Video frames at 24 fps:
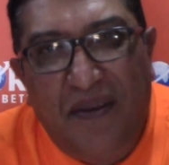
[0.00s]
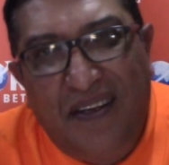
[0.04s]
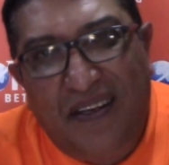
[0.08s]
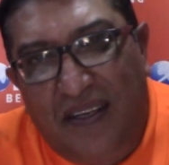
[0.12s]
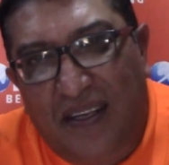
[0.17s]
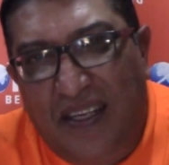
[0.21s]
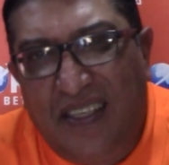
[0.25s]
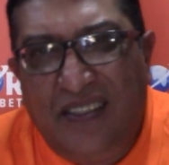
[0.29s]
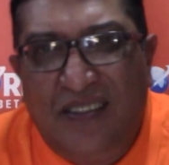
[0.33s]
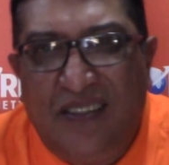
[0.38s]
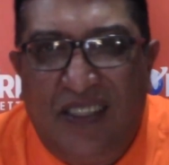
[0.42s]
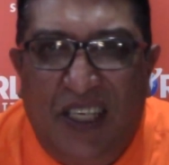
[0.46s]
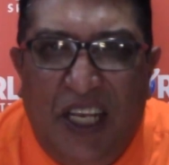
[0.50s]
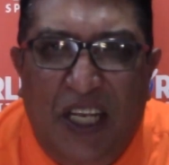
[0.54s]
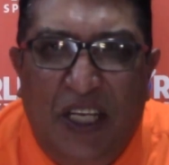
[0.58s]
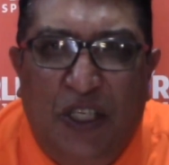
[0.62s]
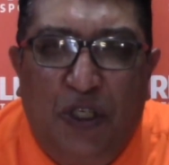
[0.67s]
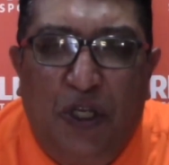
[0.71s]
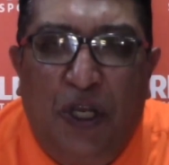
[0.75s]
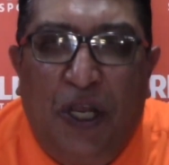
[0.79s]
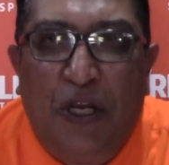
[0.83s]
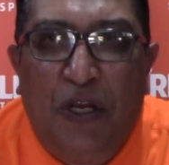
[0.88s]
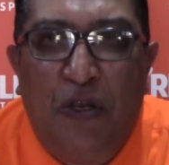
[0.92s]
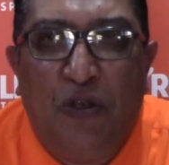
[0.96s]

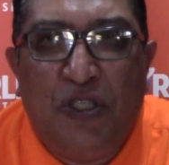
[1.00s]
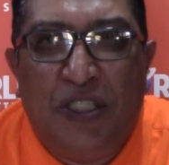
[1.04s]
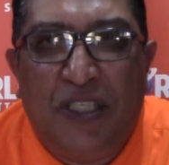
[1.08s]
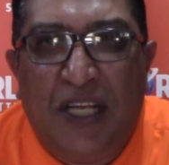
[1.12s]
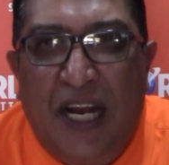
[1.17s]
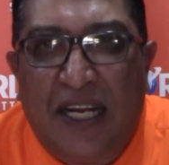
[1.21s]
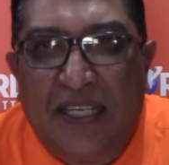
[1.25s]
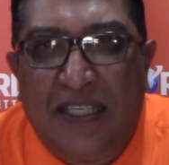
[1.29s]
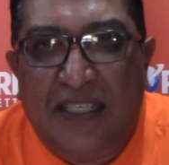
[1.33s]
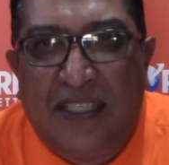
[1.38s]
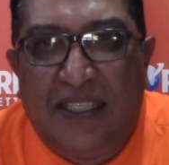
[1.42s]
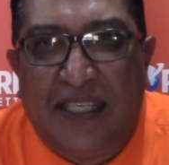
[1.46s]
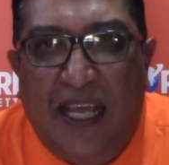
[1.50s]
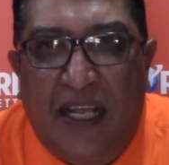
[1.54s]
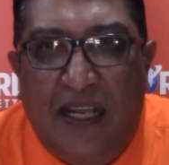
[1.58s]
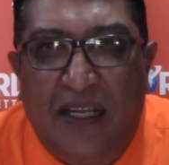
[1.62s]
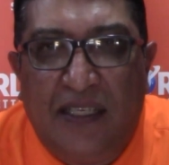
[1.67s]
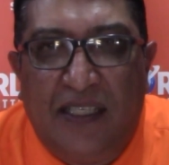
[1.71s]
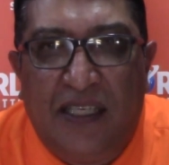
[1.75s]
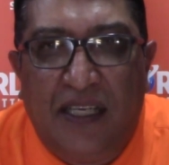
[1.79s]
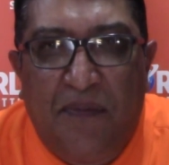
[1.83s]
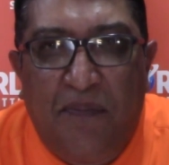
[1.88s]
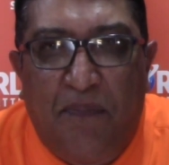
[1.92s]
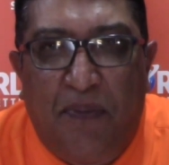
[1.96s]
You can use it as a
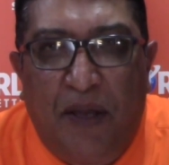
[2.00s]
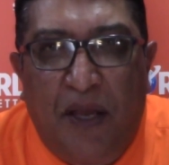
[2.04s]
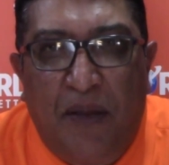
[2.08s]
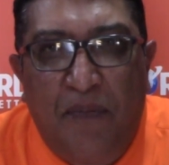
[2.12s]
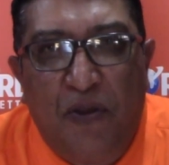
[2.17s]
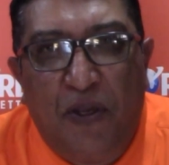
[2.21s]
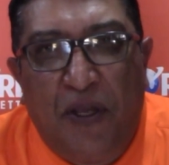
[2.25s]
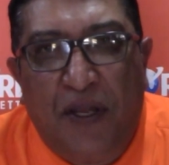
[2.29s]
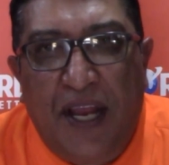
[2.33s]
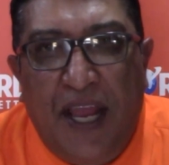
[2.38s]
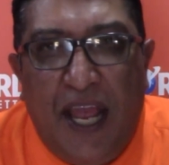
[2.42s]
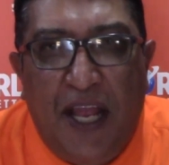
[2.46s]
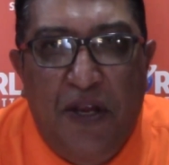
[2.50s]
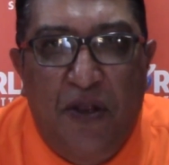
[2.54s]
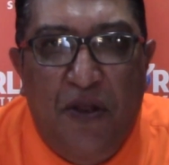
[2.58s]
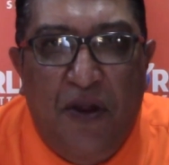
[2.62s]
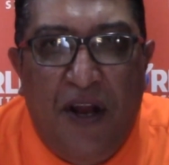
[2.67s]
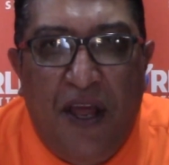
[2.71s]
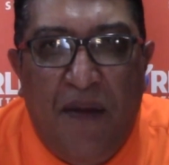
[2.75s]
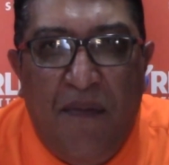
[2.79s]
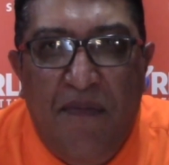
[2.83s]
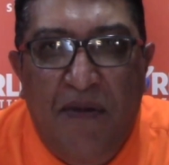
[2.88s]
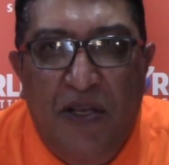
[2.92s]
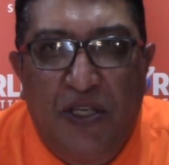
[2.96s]
skeleton perm, you can add your
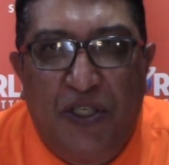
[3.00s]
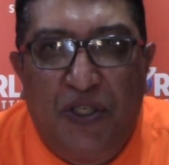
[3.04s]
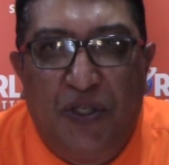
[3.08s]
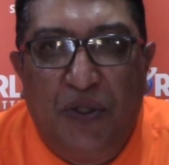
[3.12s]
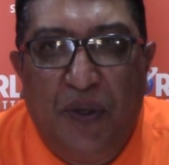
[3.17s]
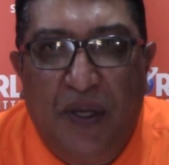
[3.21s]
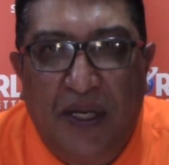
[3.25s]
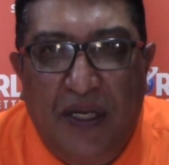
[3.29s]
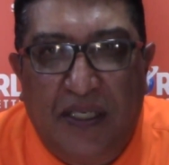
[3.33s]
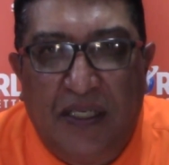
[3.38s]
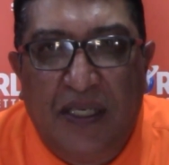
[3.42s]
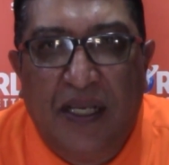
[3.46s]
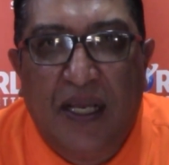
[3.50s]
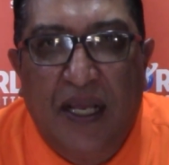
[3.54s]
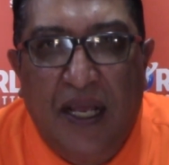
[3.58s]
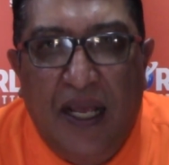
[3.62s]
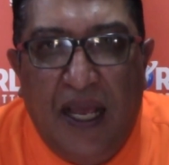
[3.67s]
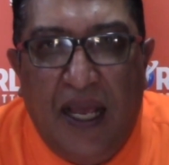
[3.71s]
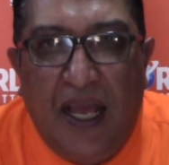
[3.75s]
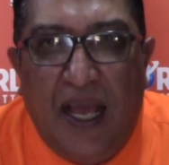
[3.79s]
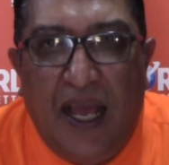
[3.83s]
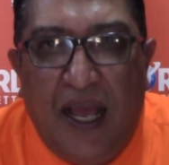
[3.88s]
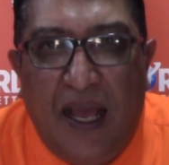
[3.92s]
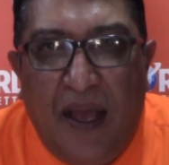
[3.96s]
numbers to it,
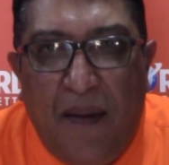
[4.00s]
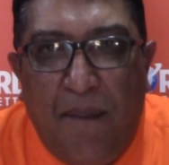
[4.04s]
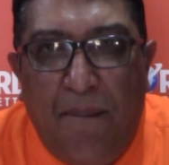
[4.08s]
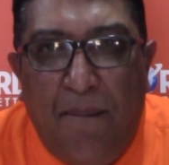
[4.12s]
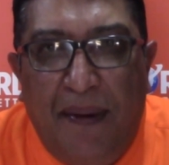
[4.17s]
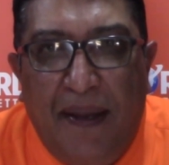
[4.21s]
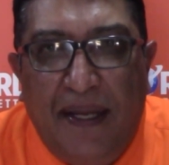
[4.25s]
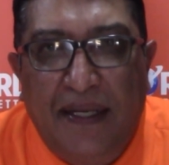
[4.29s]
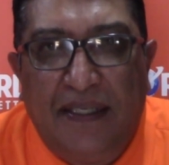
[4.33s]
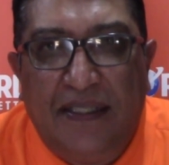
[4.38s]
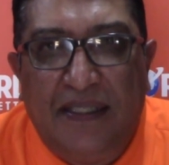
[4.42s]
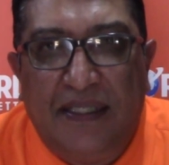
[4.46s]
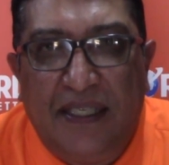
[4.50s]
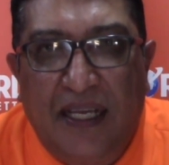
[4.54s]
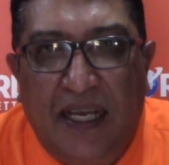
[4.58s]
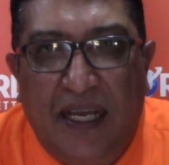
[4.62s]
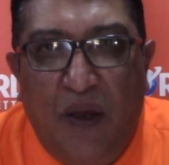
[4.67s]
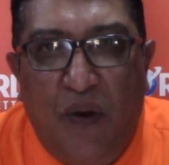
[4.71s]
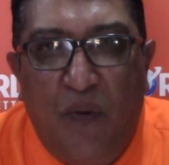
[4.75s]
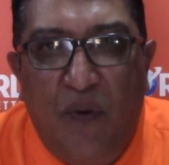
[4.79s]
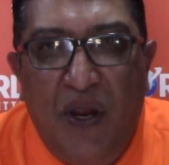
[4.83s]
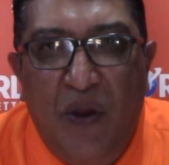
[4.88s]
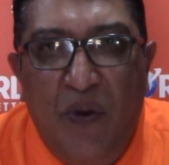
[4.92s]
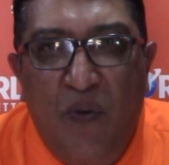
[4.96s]
but
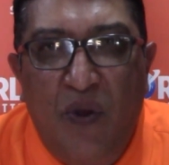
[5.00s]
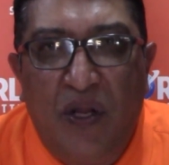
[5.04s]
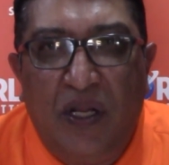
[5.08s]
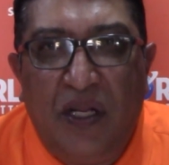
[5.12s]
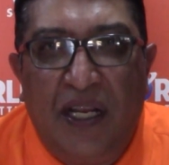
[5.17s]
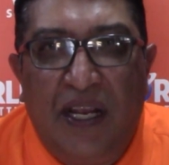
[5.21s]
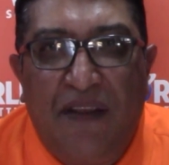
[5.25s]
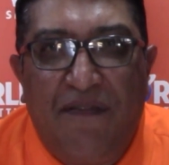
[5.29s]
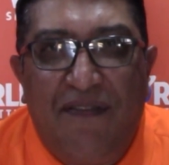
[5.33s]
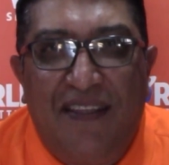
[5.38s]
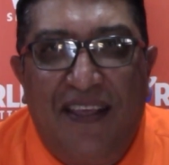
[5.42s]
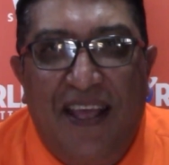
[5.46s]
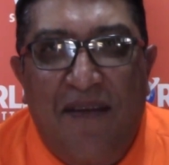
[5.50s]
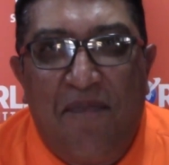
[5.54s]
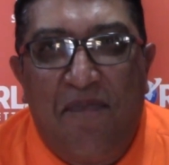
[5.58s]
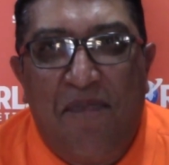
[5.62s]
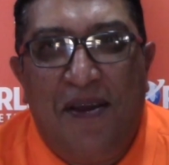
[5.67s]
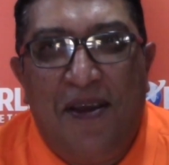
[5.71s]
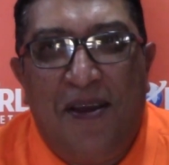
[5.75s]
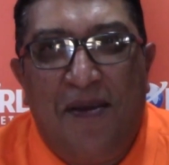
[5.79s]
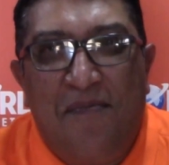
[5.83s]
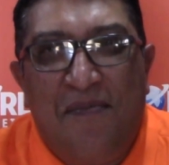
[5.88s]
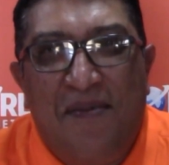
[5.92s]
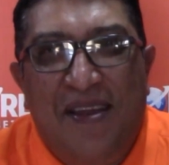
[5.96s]
we will give that
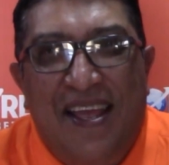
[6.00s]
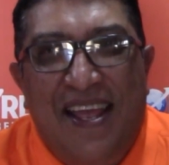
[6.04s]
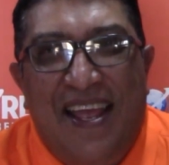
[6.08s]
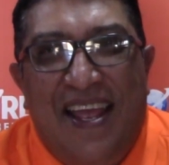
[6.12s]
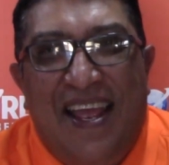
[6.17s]
perm